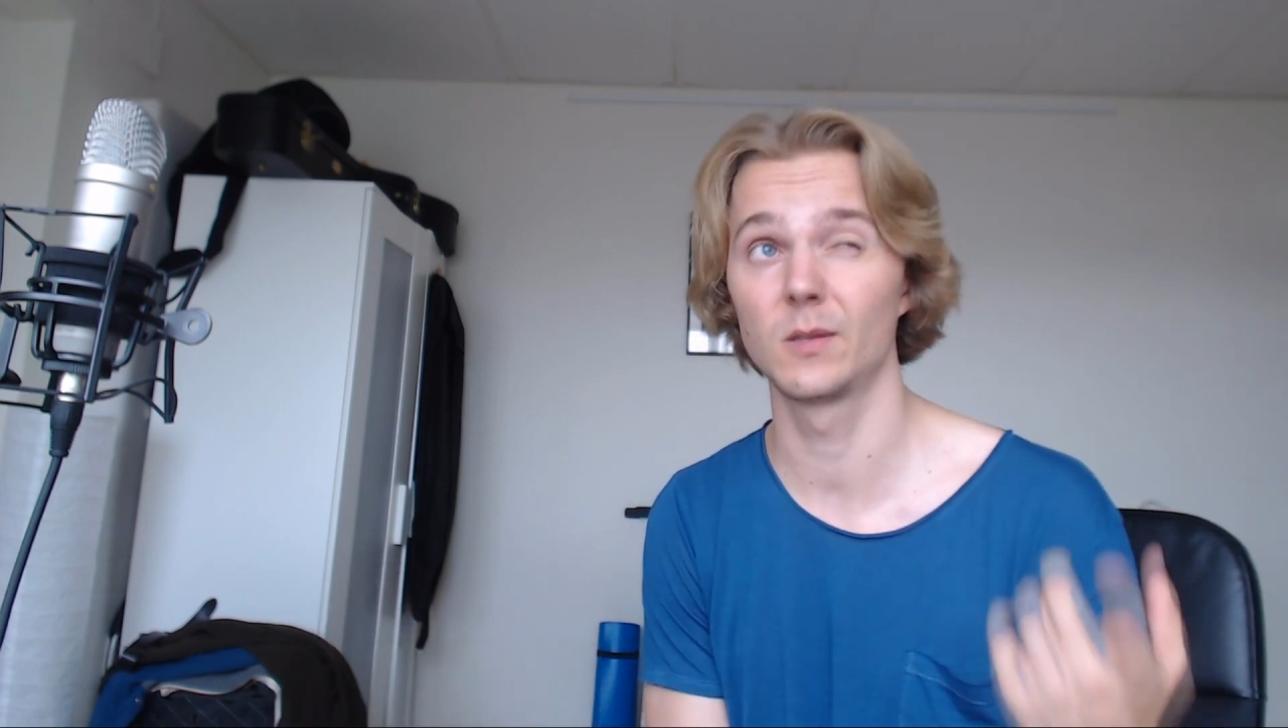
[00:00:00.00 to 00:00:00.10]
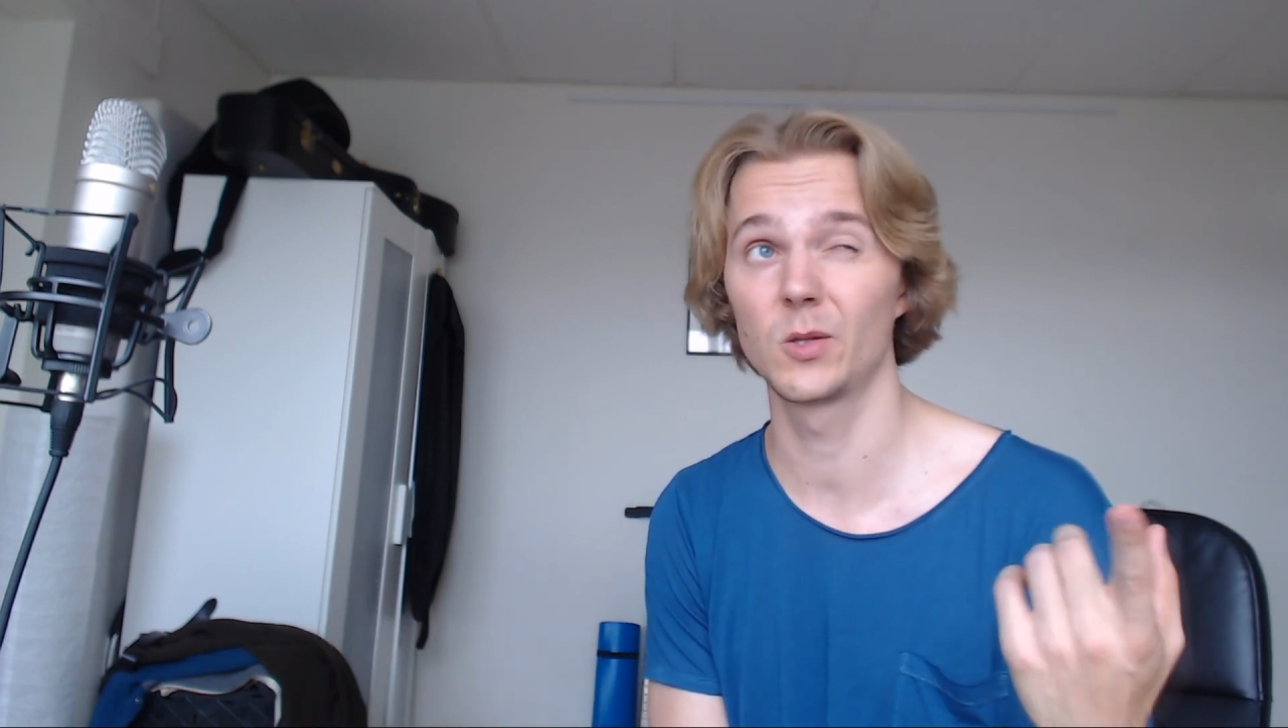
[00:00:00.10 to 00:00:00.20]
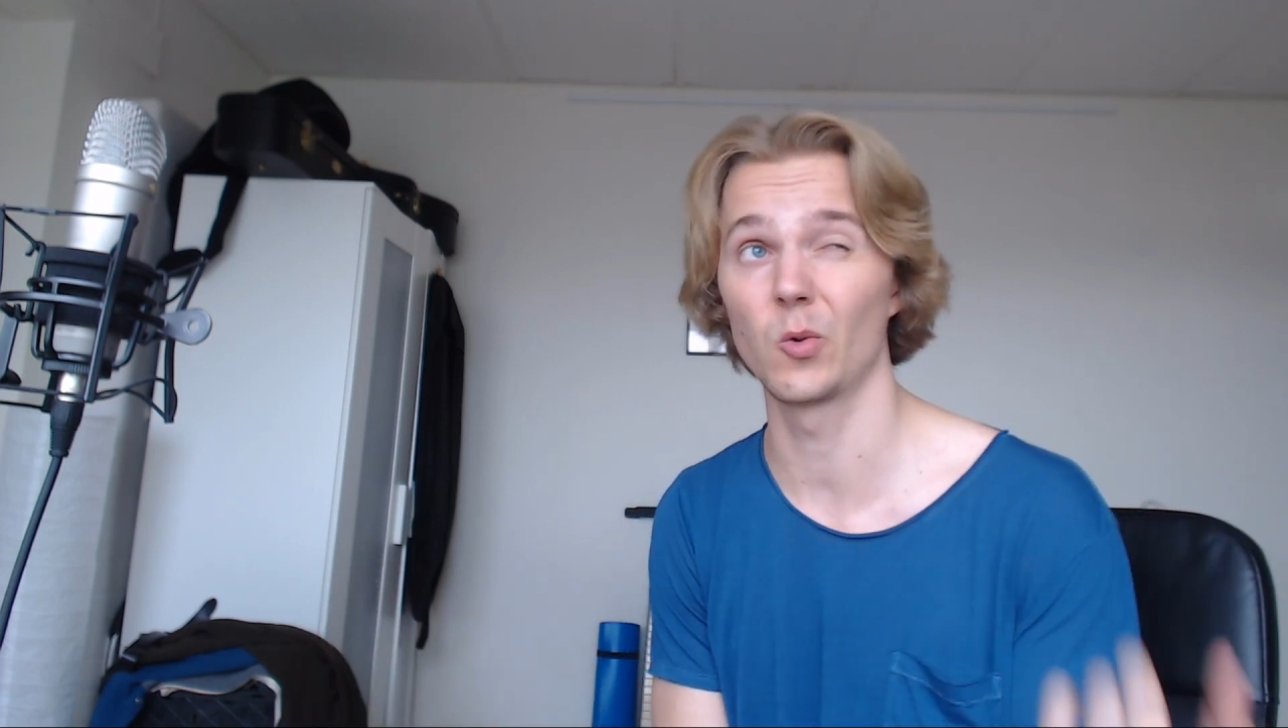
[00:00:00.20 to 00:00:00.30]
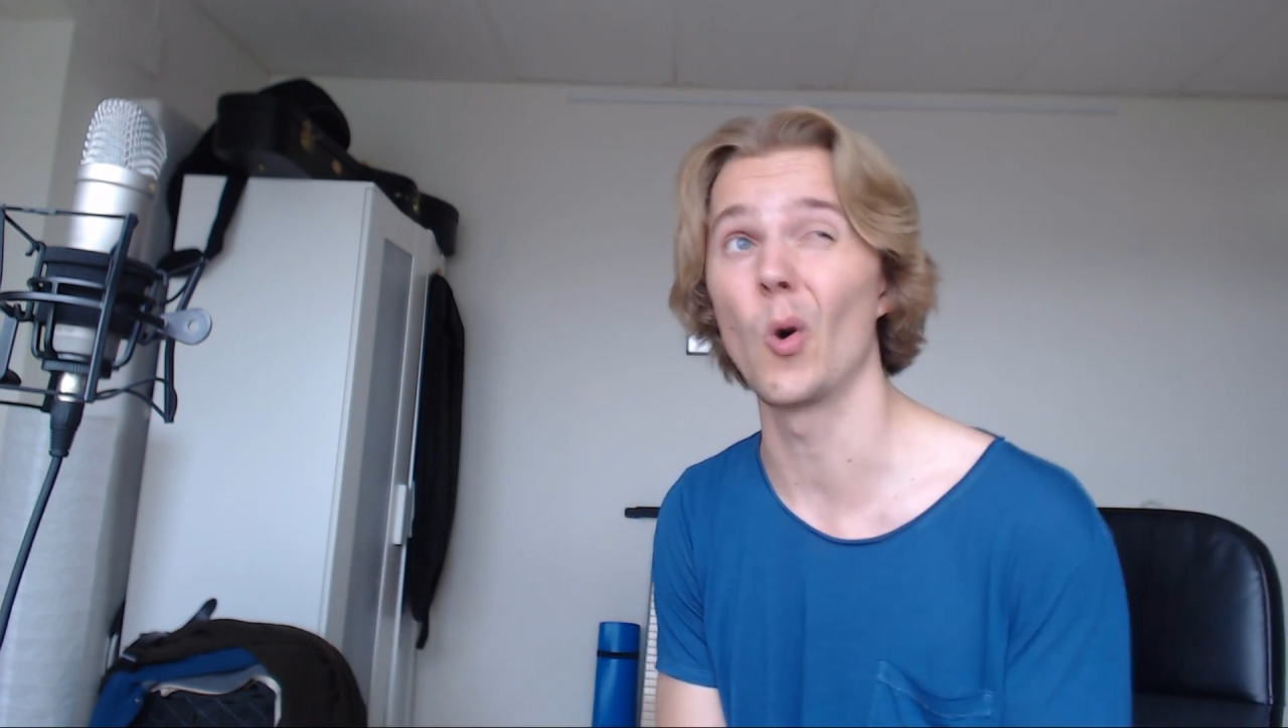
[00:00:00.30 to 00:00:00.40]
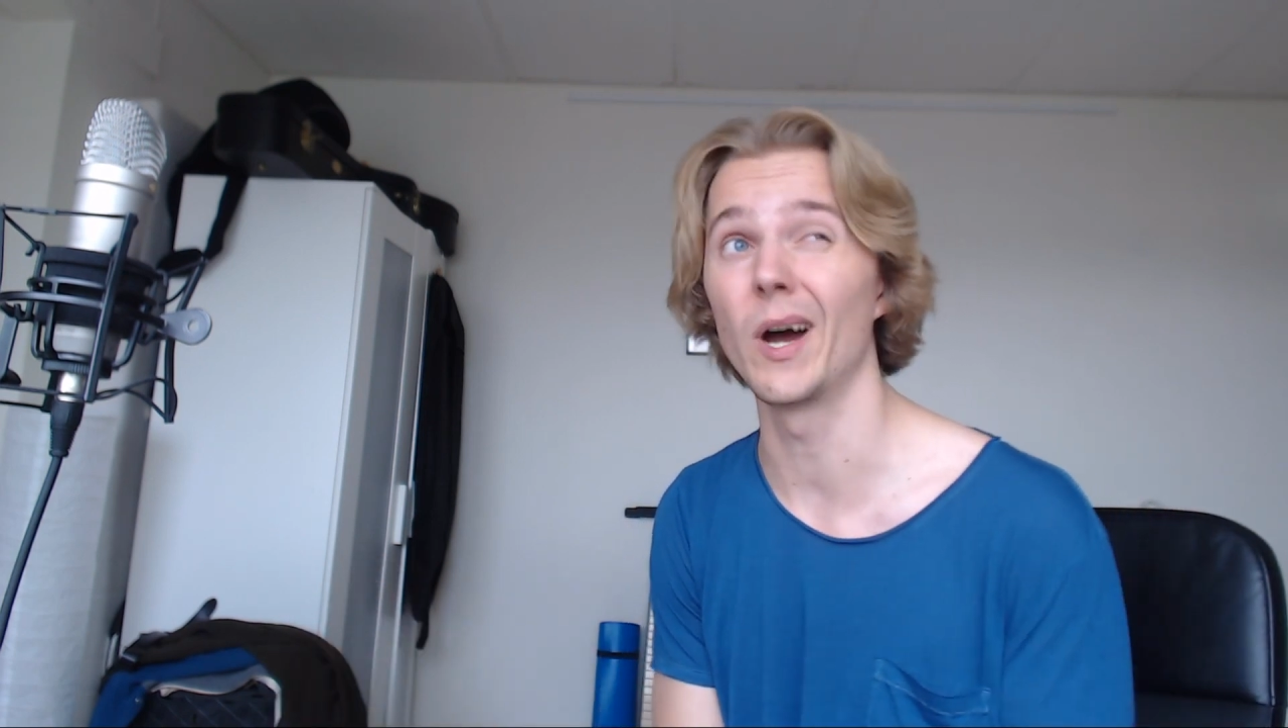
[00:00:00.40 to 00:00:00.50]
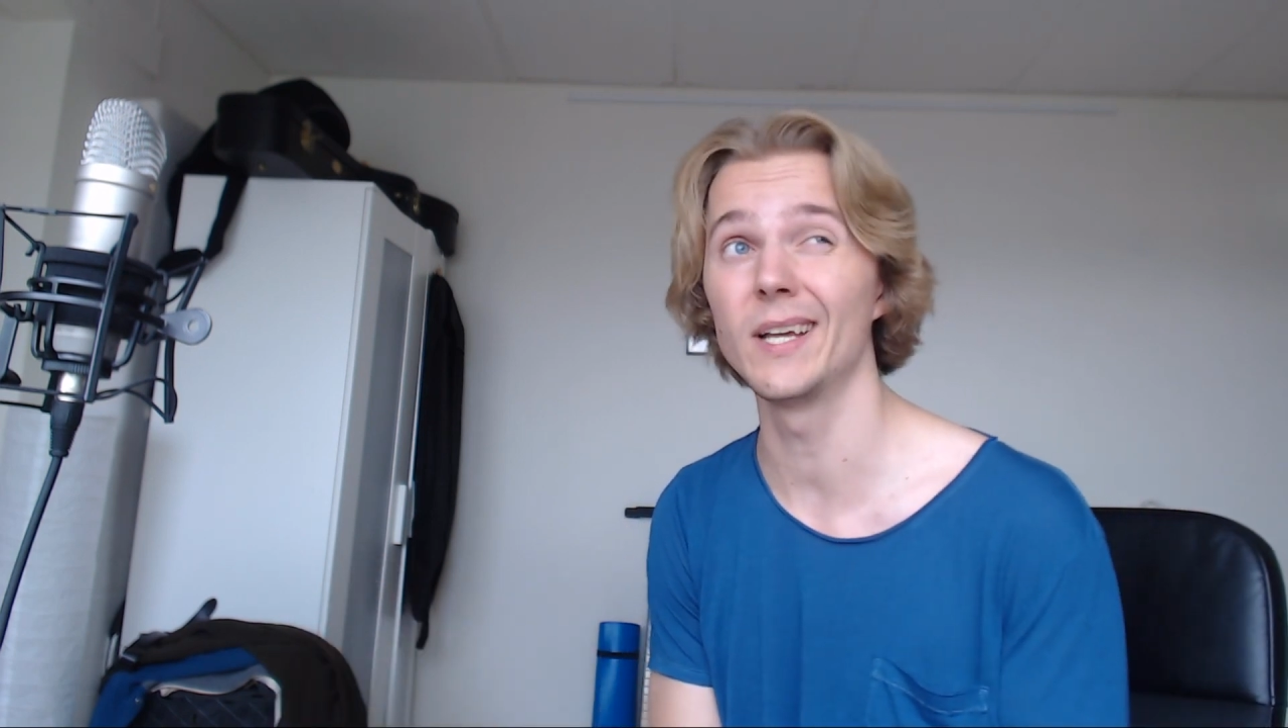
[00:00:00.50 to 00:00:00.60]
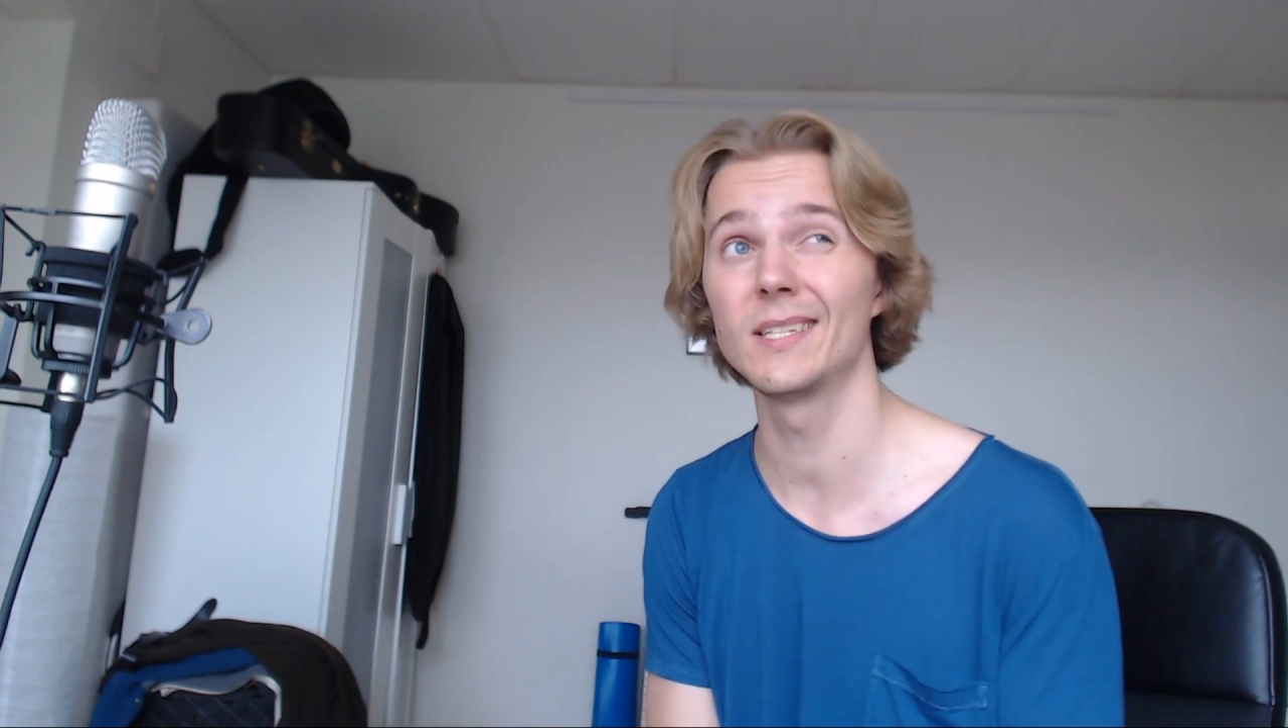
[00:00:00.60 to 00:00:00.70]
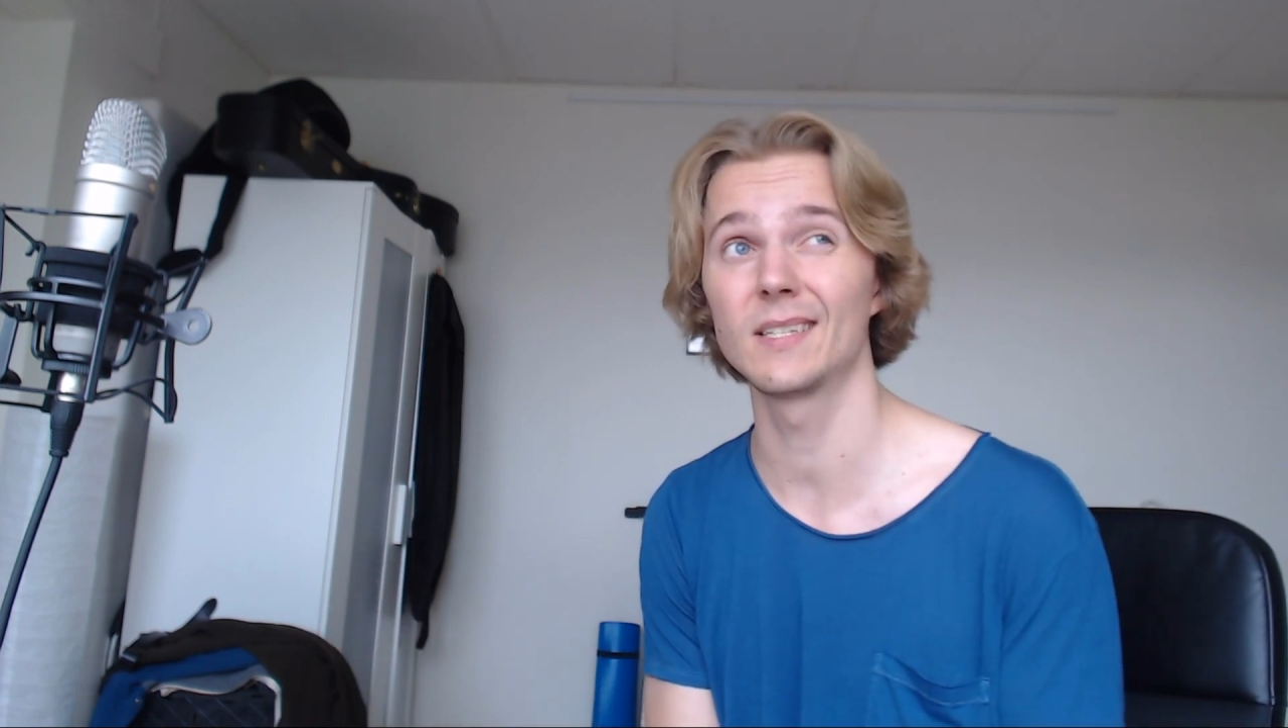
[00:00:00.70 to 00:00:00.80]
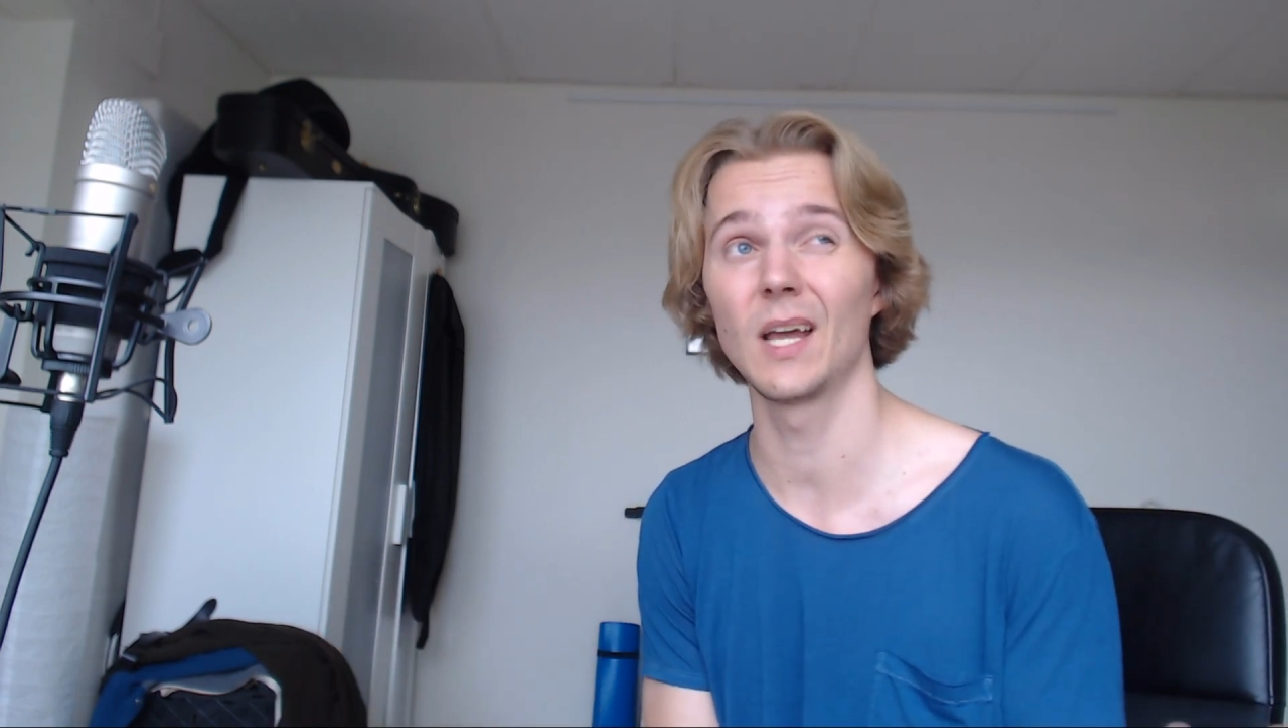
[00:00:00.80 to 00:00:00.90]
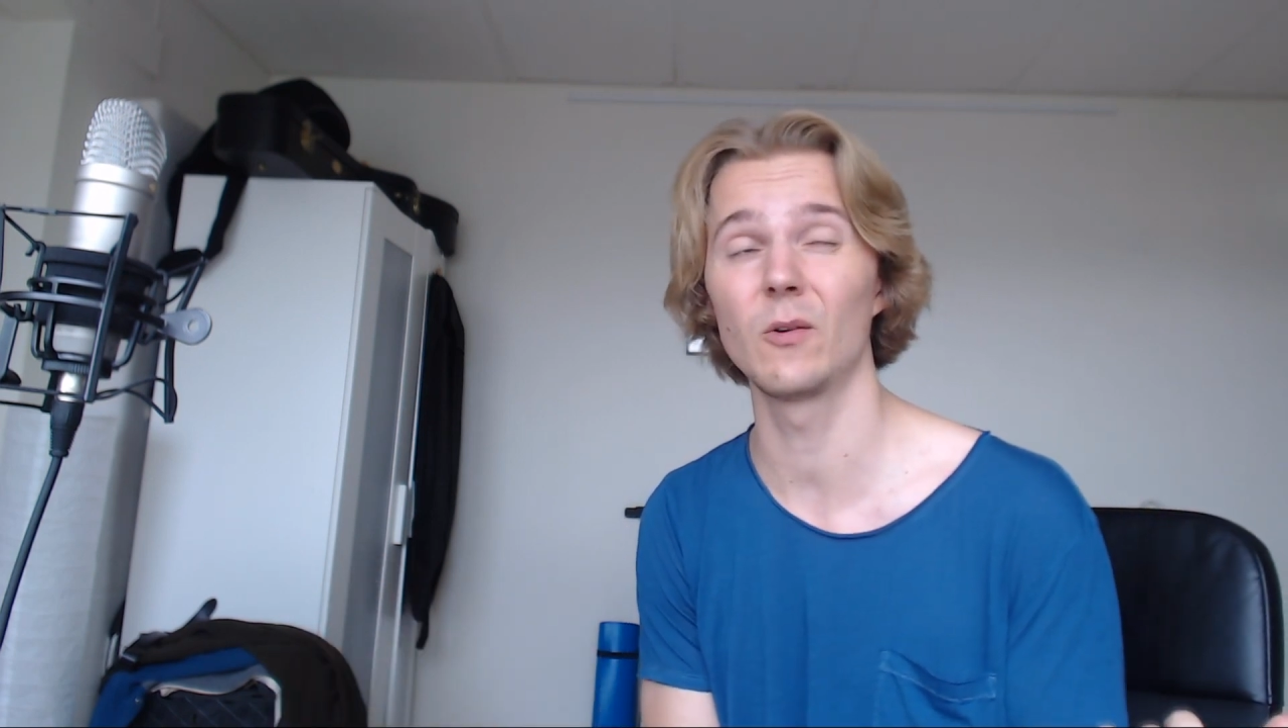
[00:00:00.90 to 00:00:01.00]

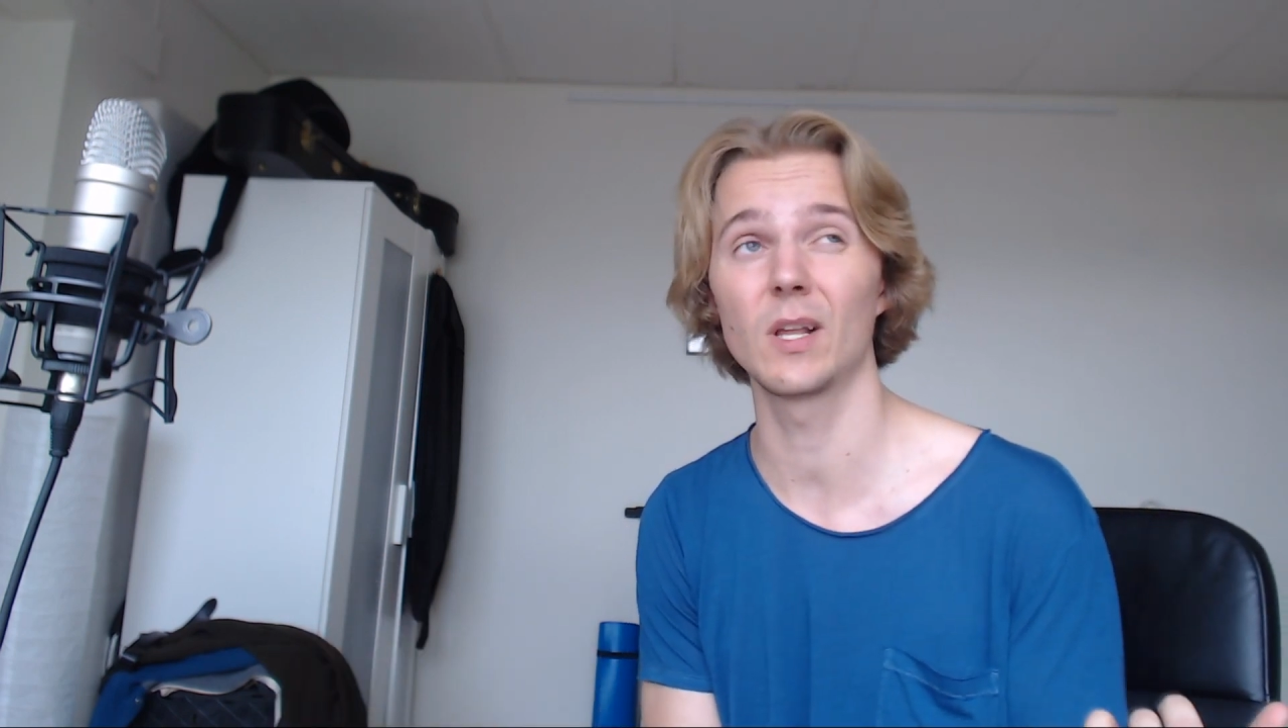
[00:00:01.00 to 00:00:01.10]
twice now in